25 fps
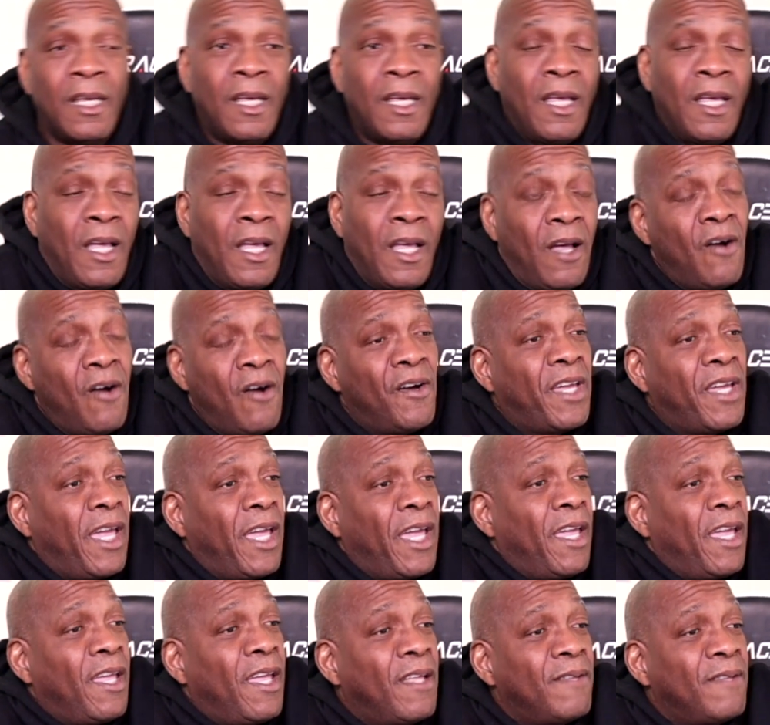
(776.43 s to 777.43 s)

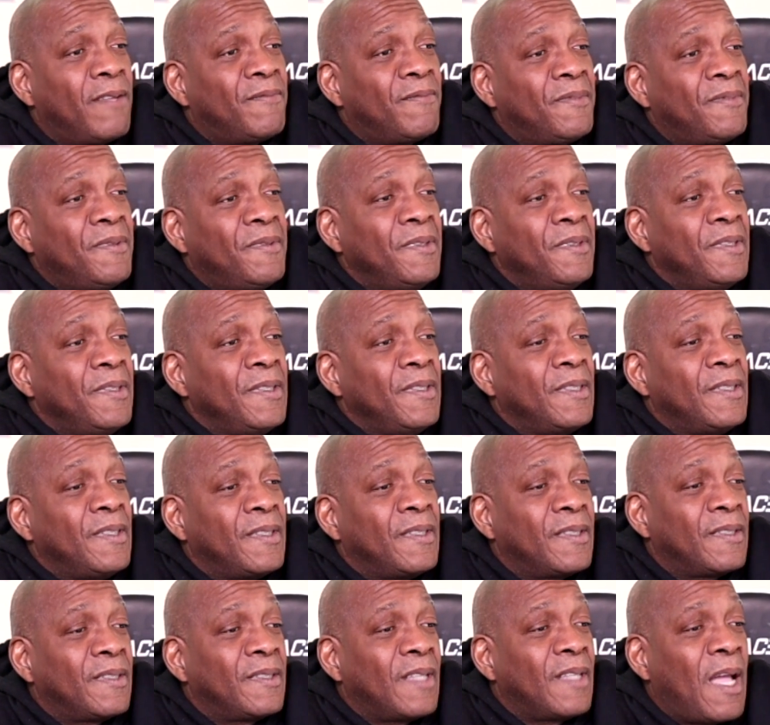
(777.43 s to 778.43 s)
Okay.
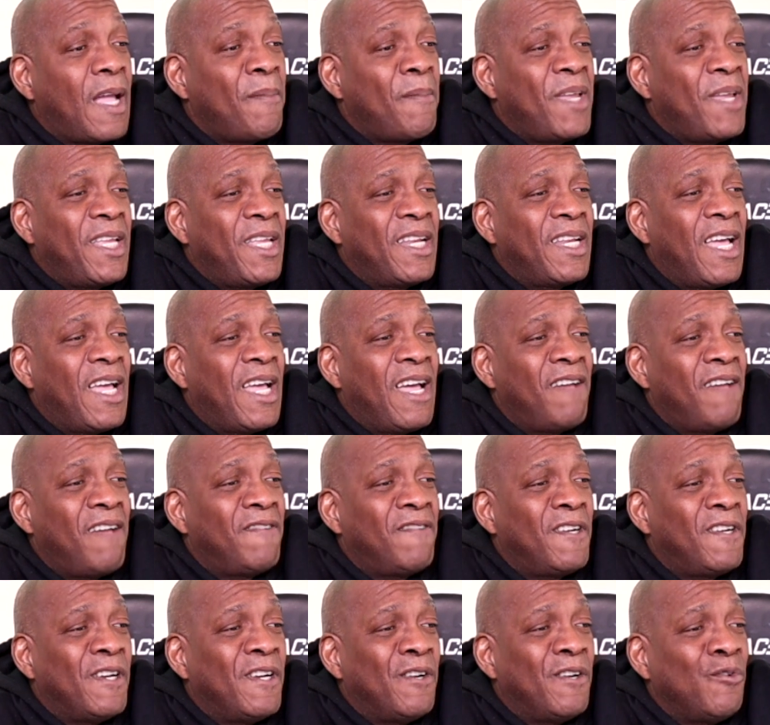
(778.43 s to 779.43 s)
I mean, I have
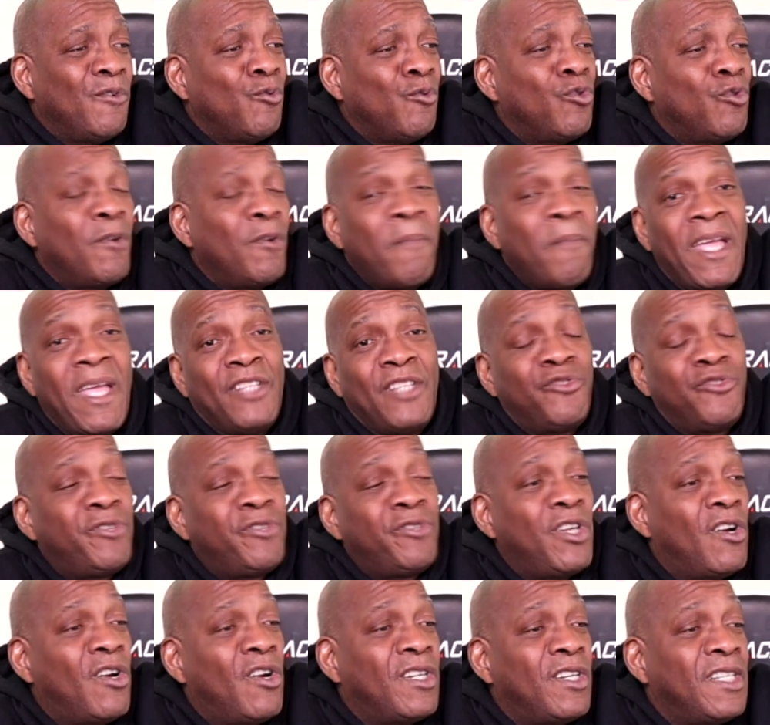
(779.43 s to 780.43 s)
a
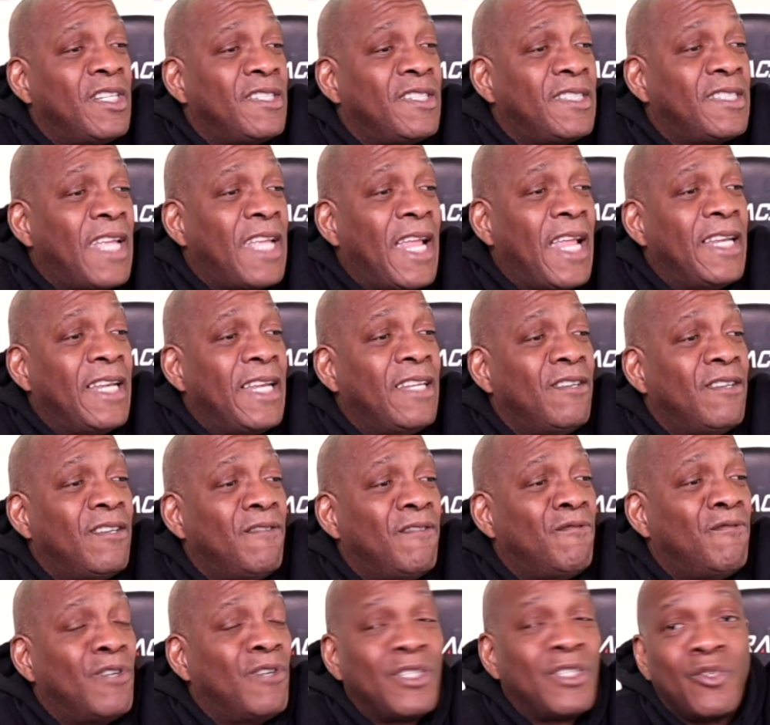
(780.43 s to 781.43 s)
rudimentary understanding
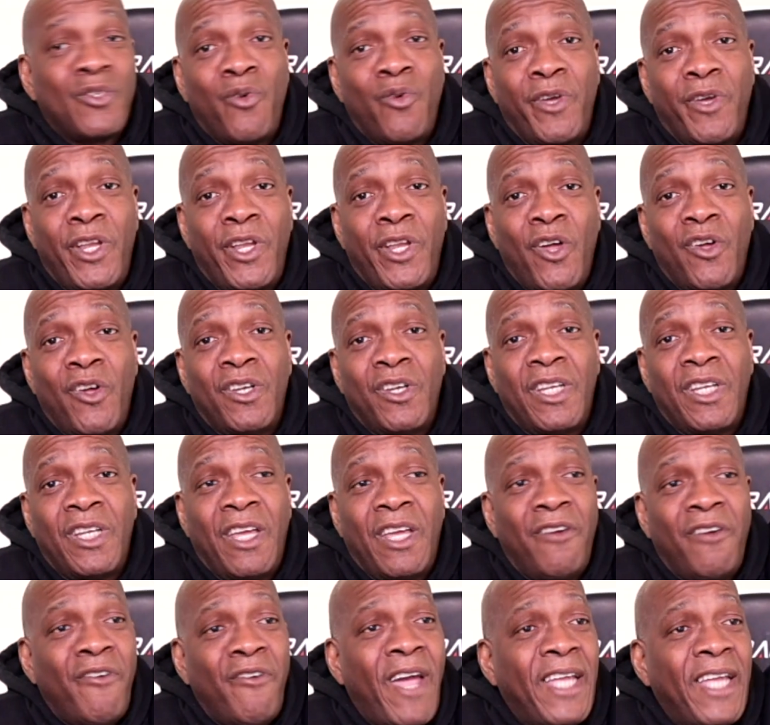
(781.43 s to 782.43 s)
of what's going on
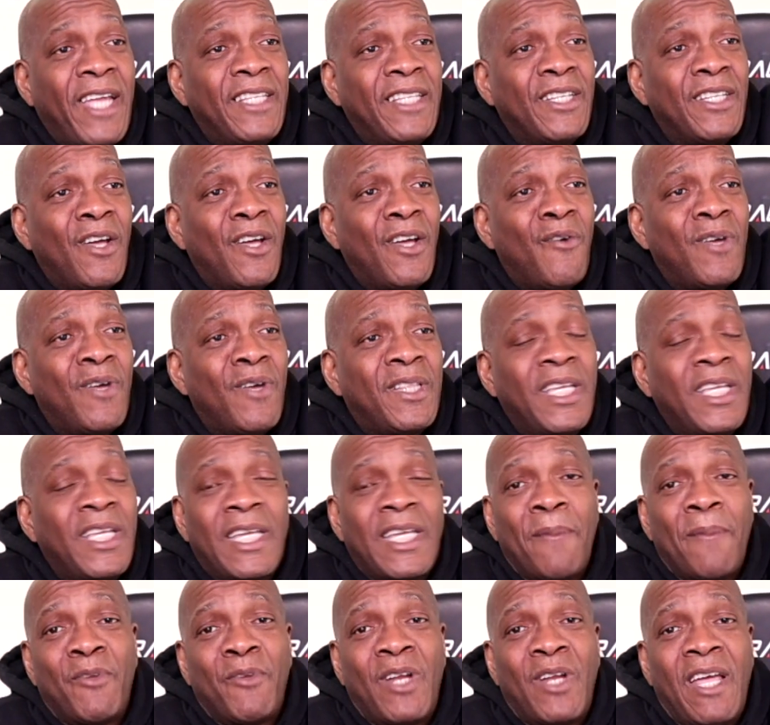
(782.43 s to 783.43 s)
there right now. I think
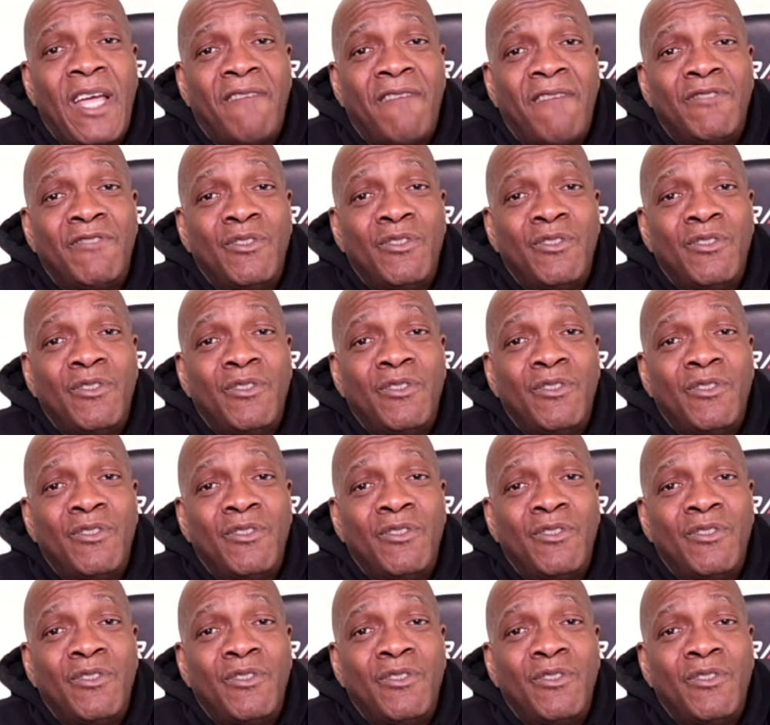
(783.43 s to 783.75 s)
I'm going to have to do